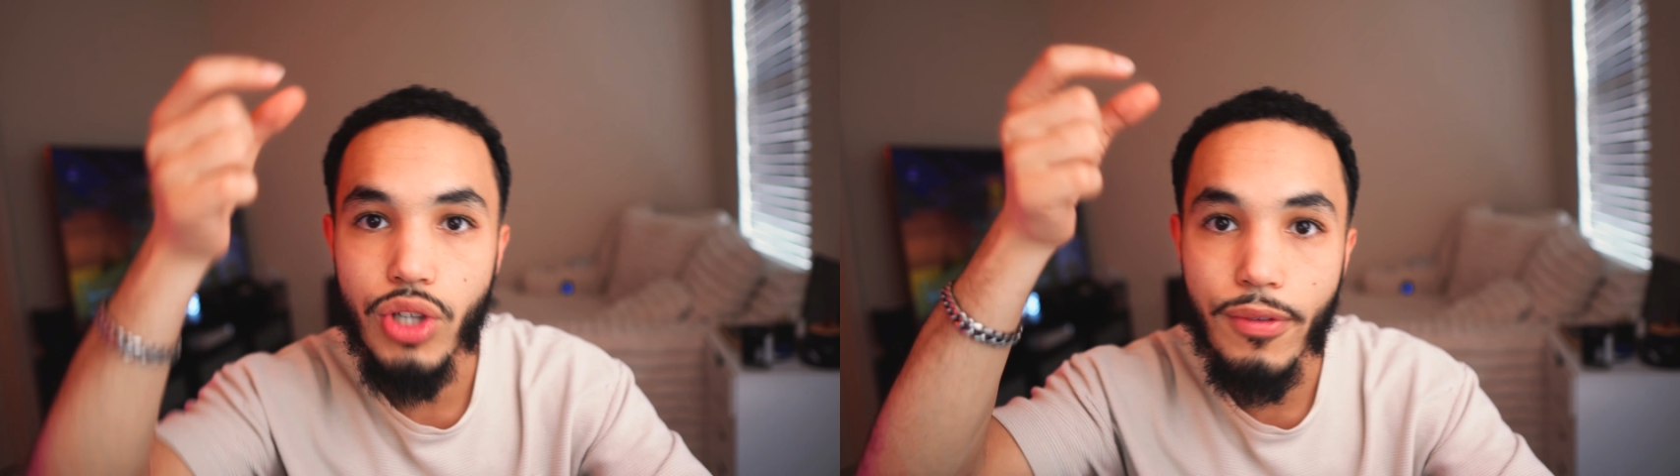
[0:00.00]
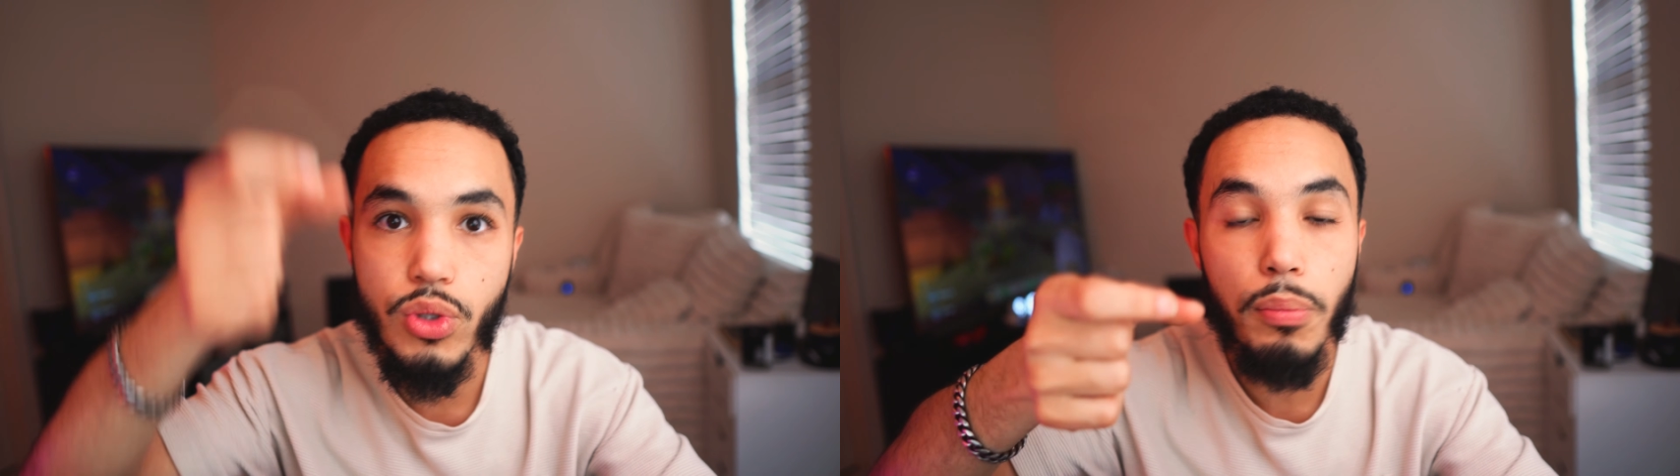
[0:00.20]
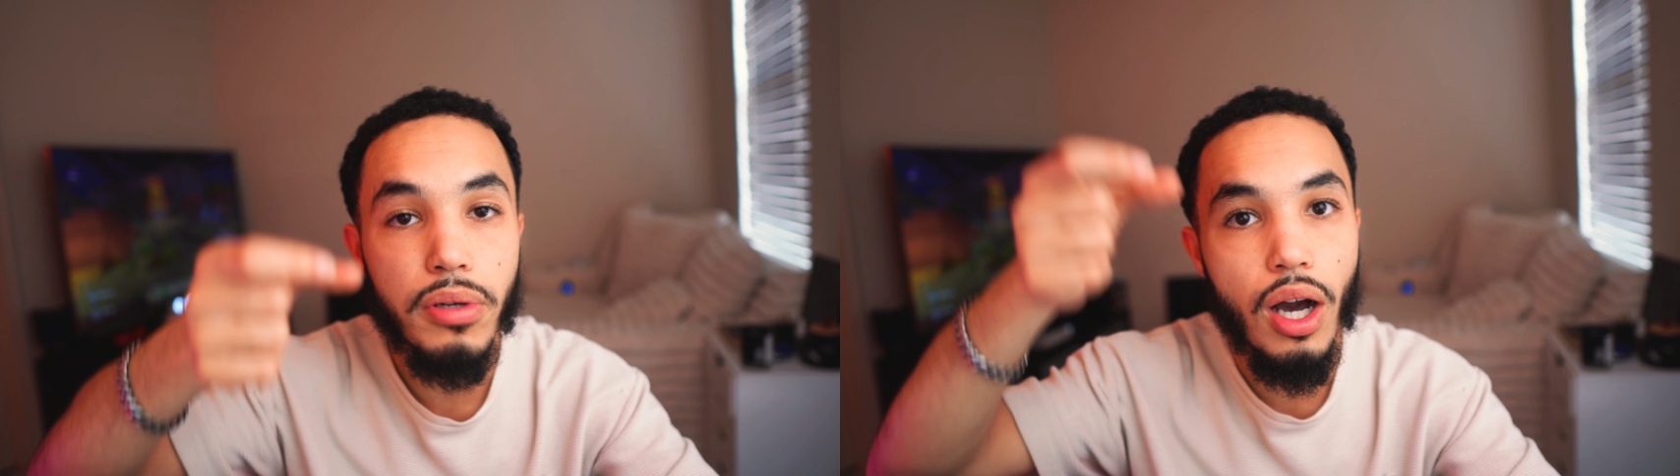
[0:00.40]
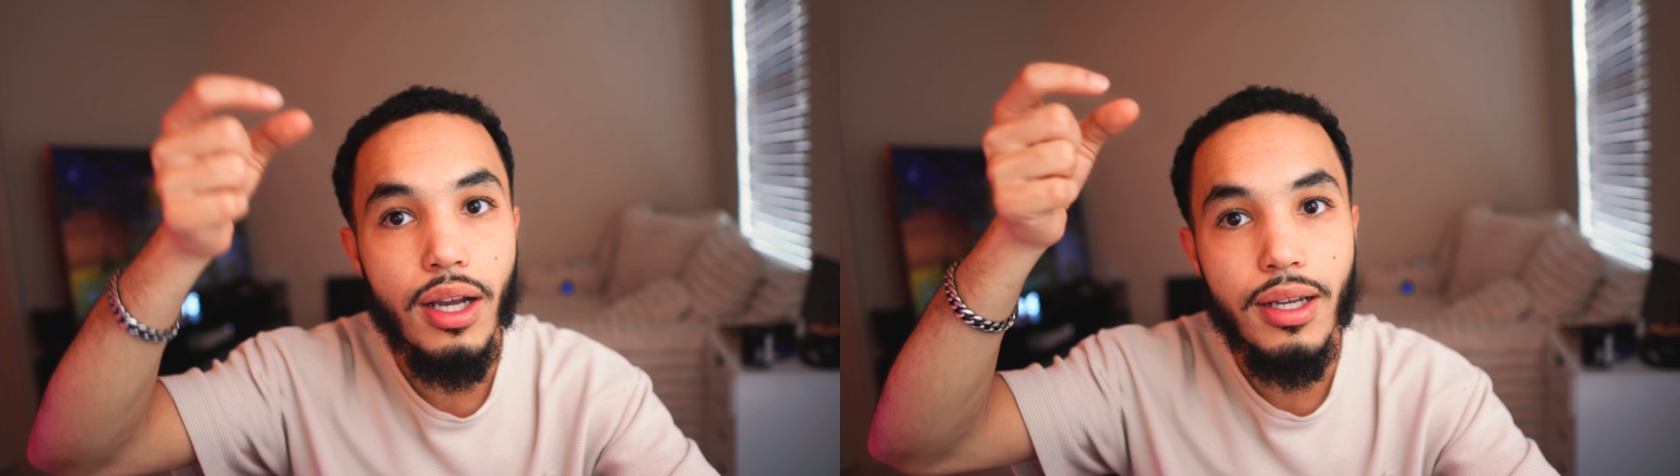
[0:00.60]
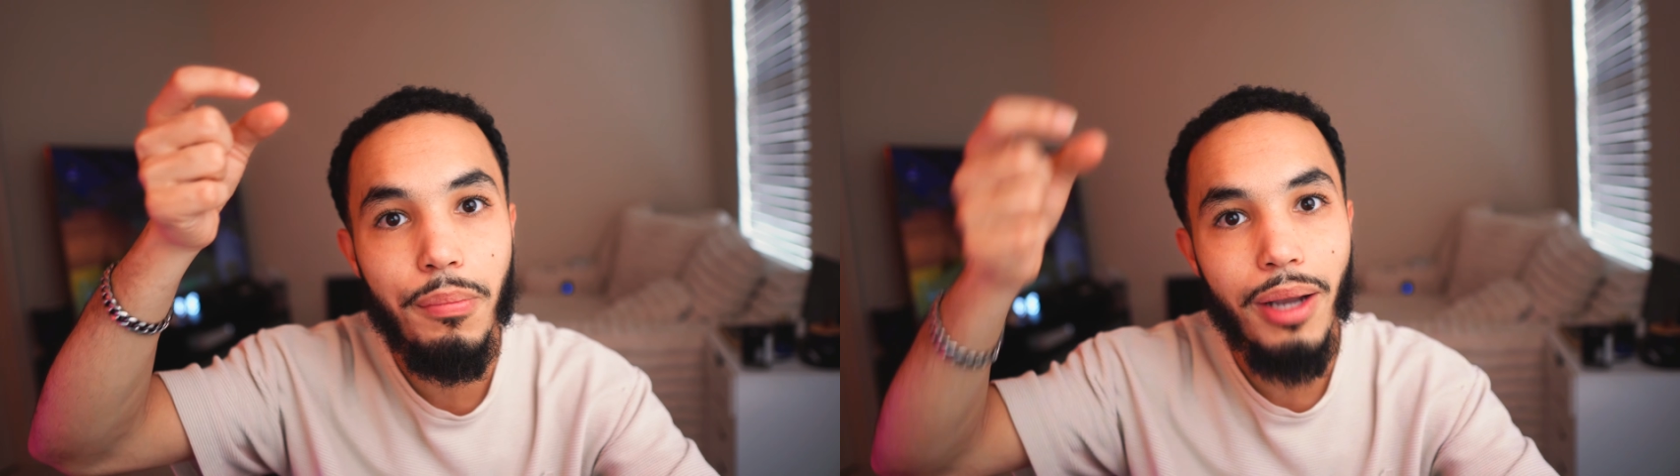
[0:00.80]
you have to do it
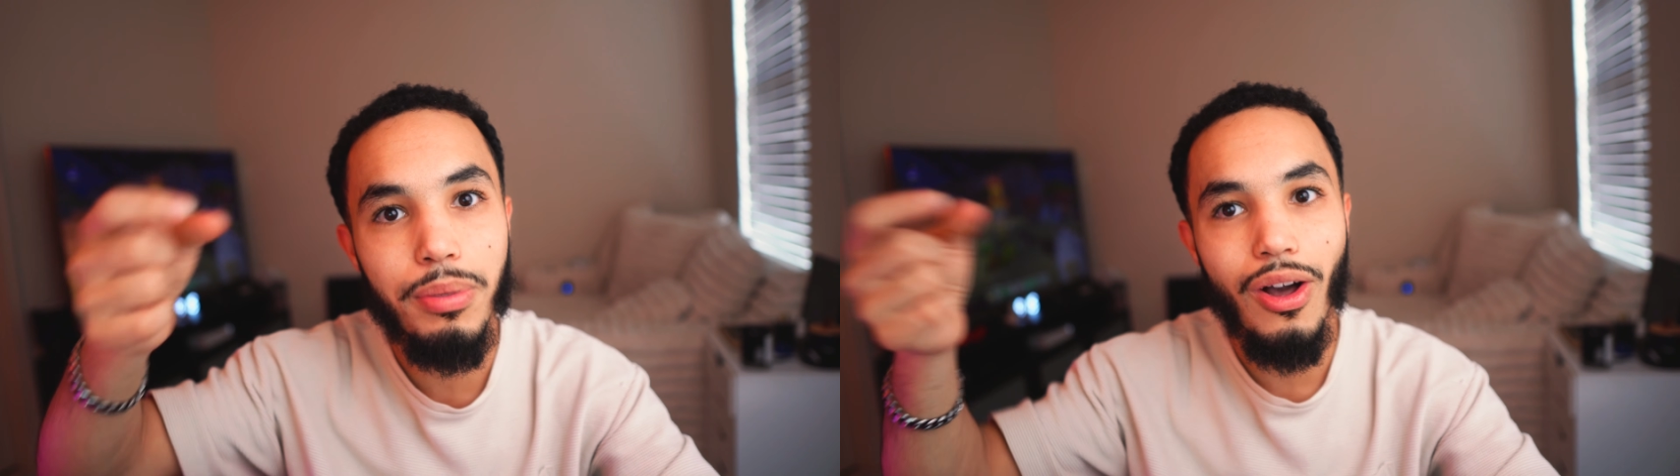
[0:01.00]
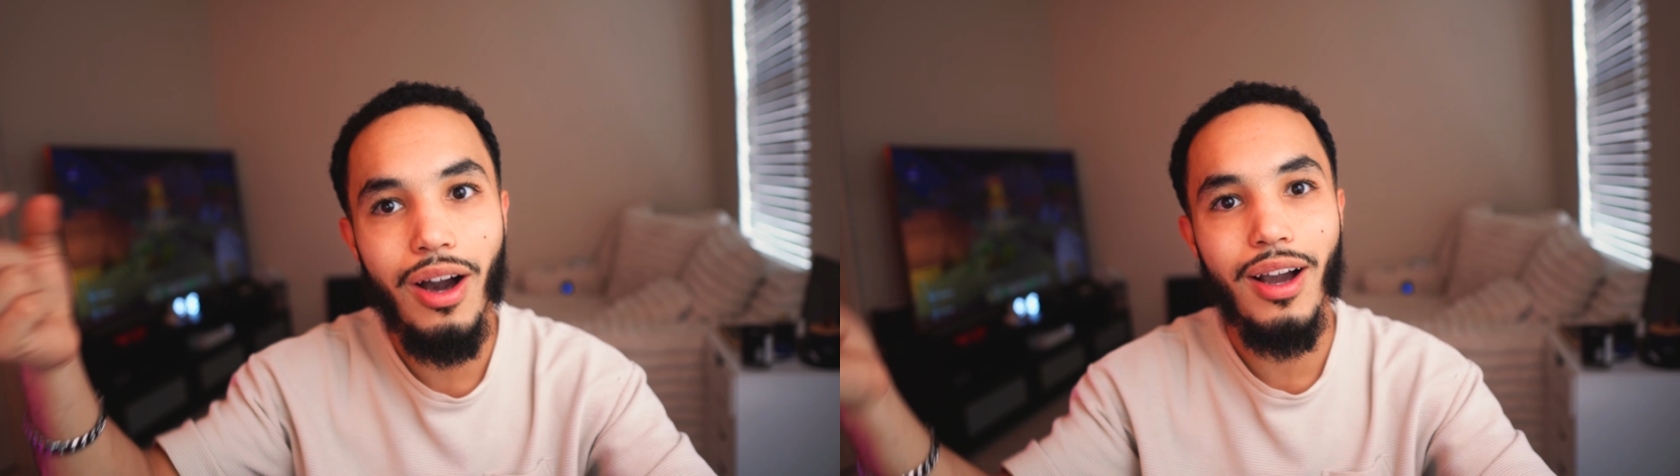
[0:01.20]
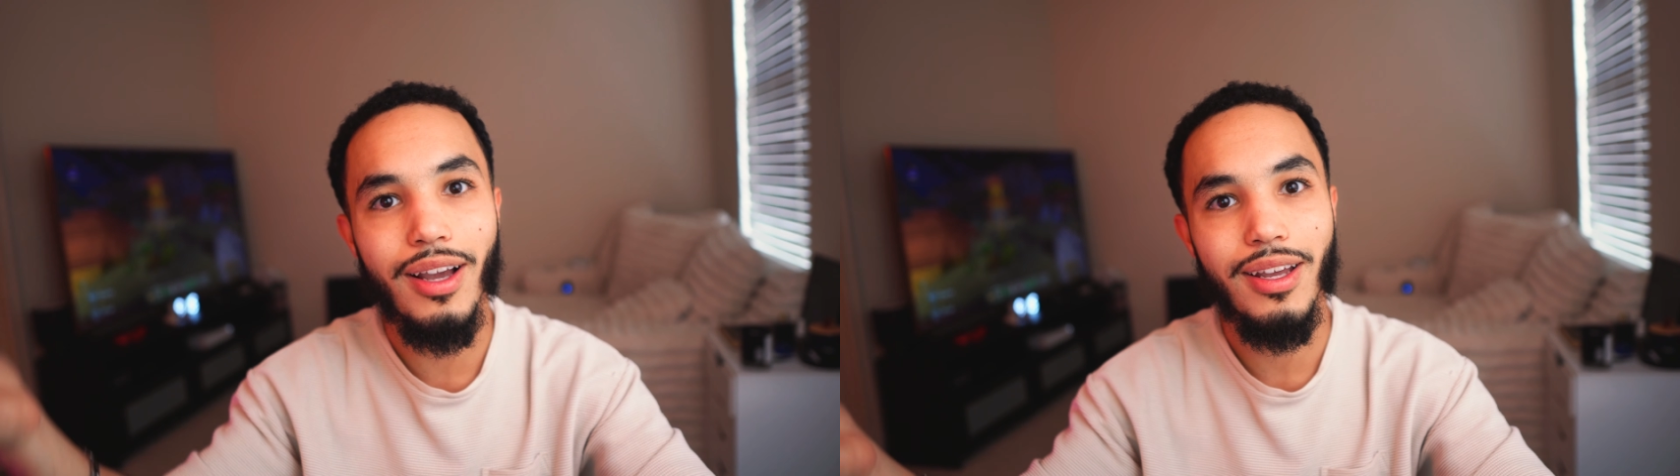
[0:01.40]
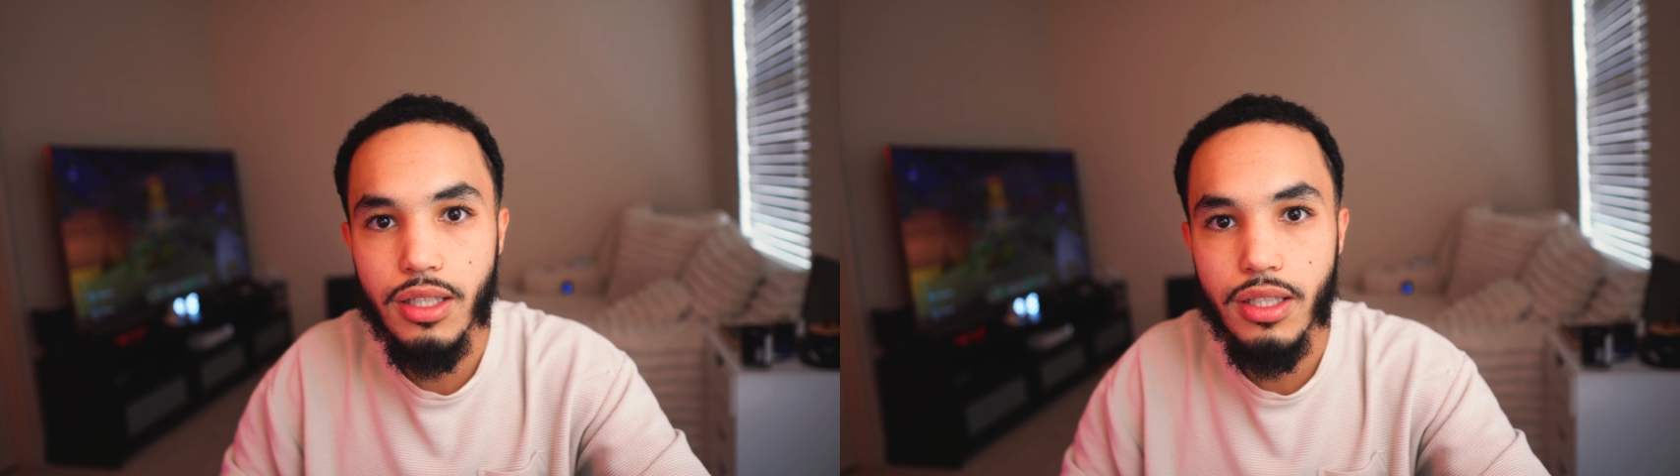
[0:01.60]
block by block.